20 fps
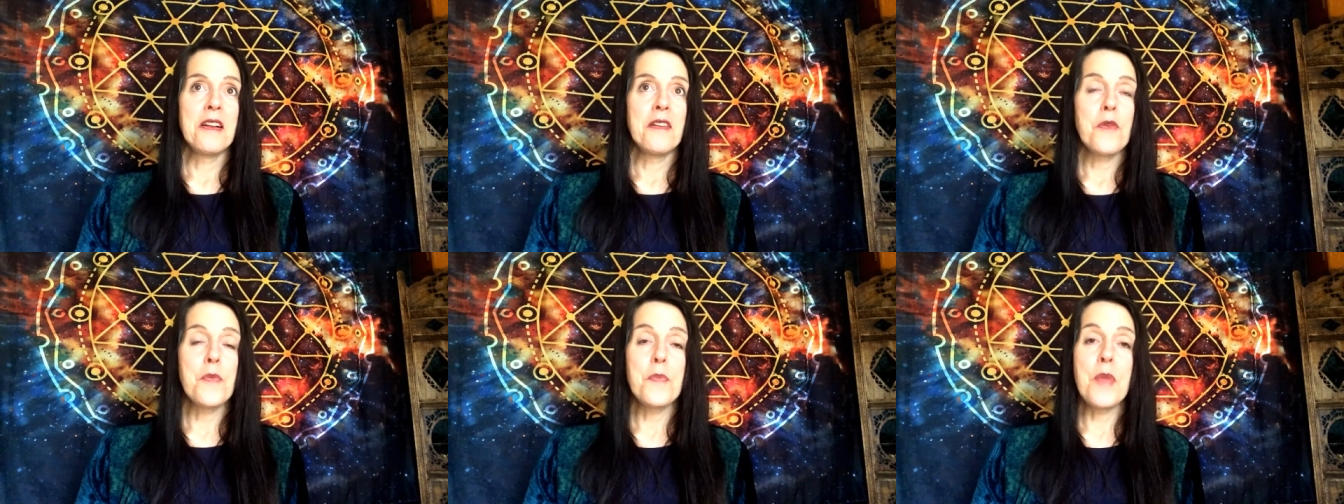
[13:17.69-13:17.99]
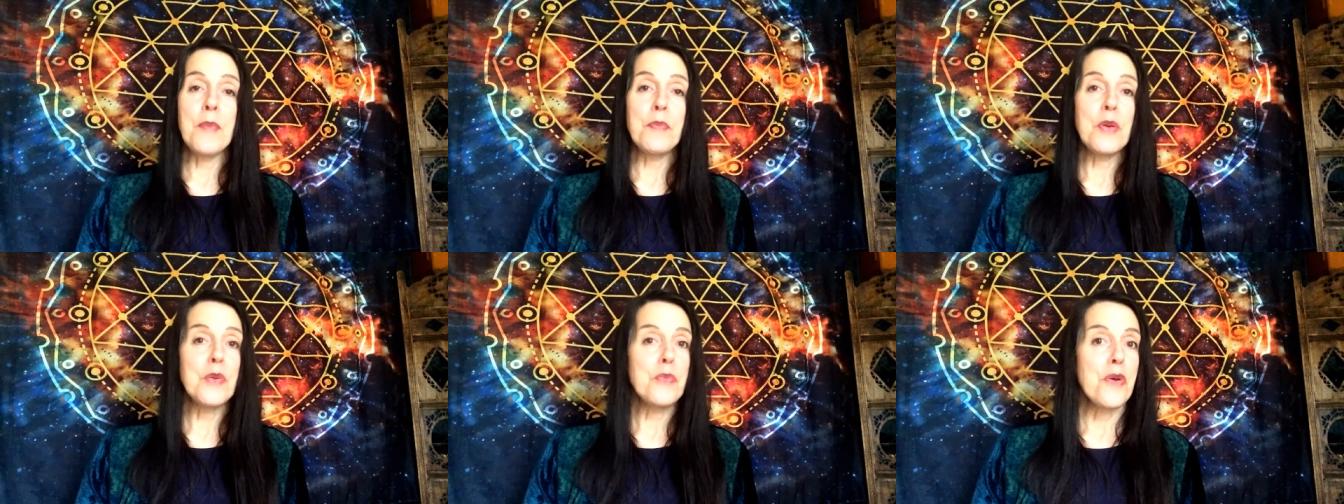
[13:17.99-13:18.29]

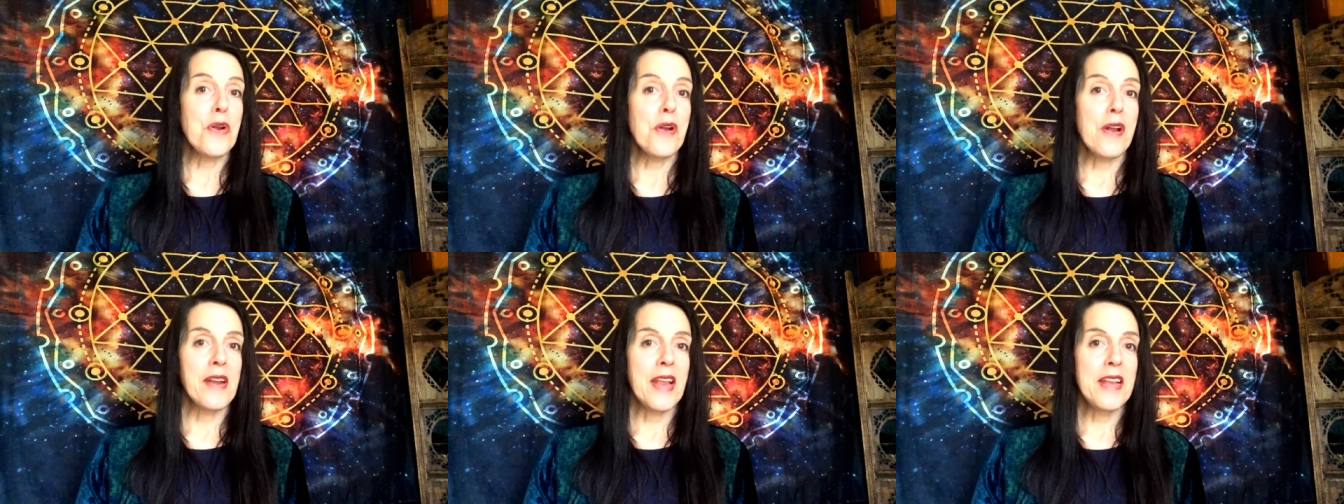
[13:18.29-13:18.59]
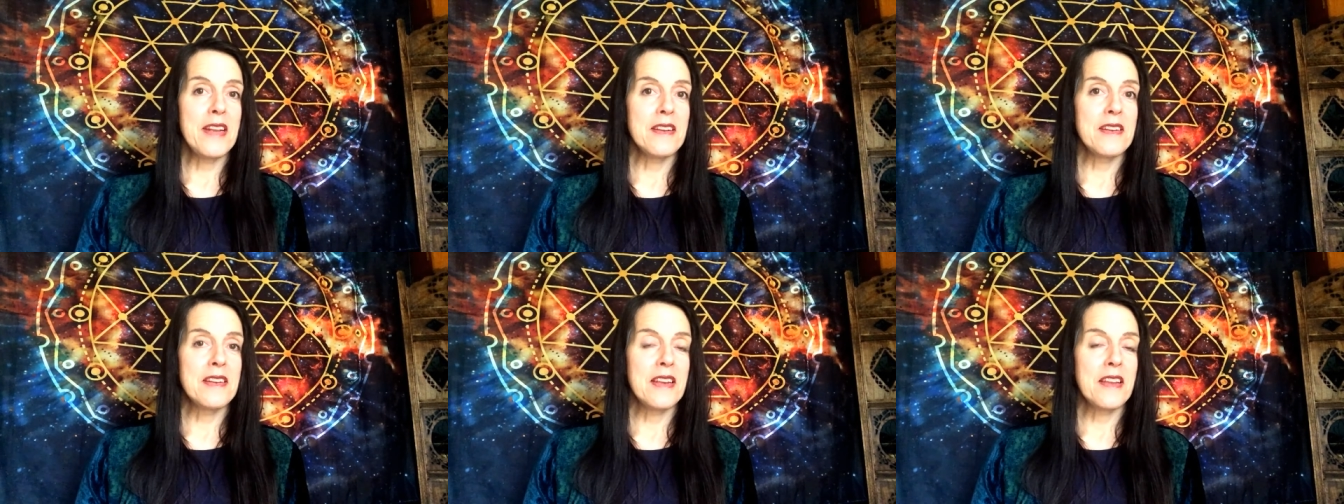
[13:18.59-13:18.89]
remembered what I
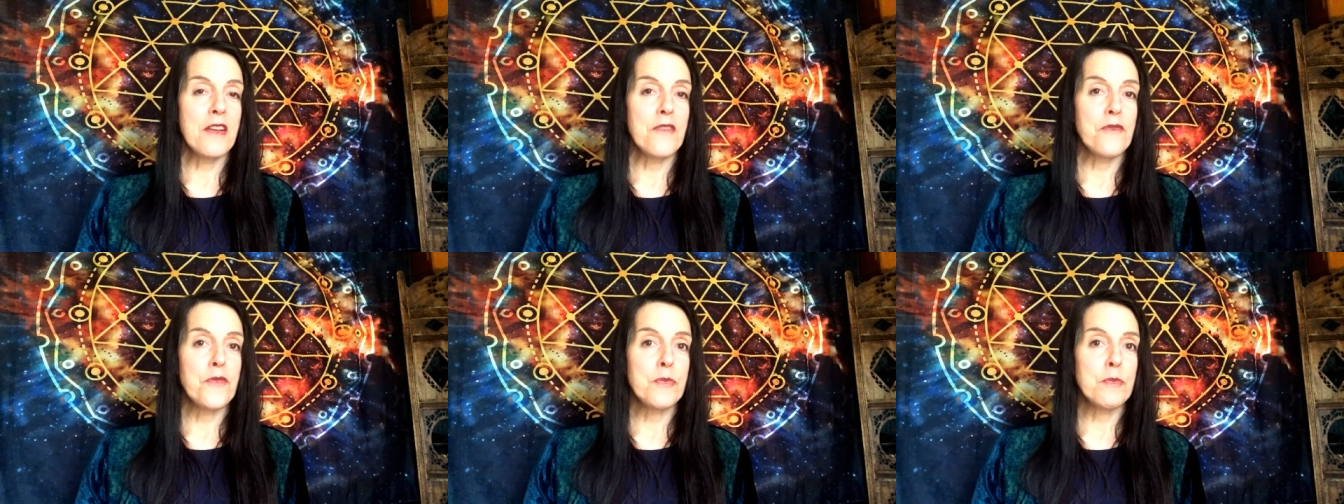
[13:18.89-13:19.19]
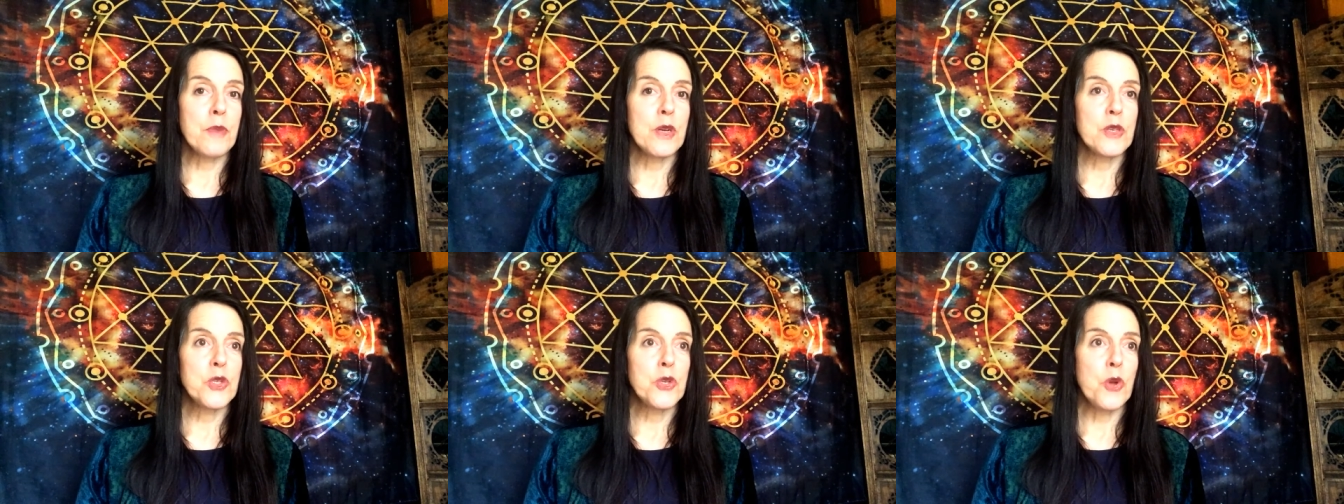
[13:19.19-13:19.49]
needed to get
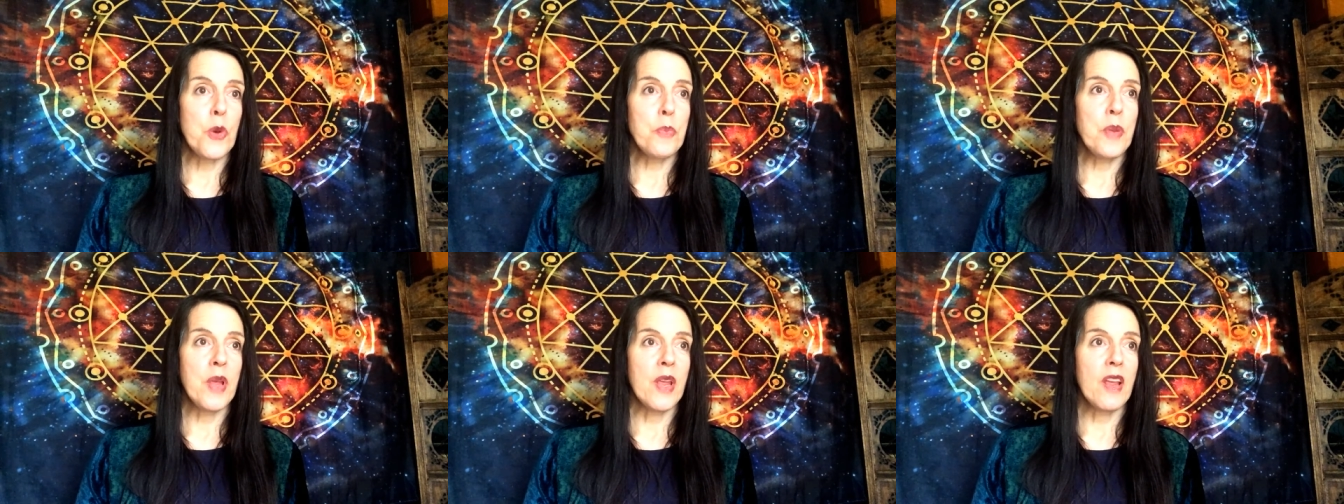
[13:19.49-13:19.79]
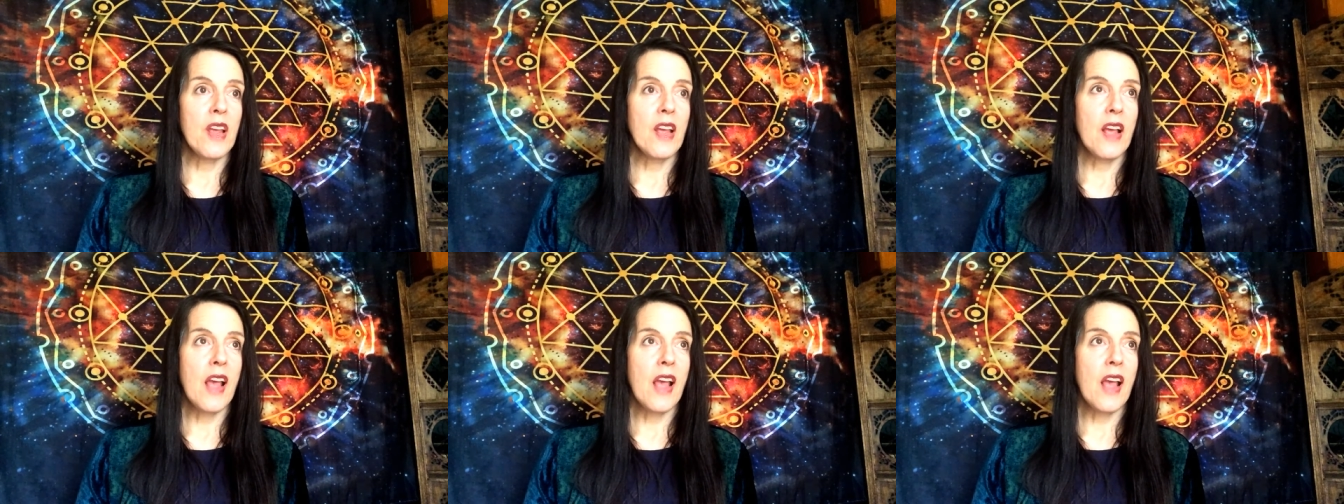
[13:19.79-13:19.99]
from my shopping,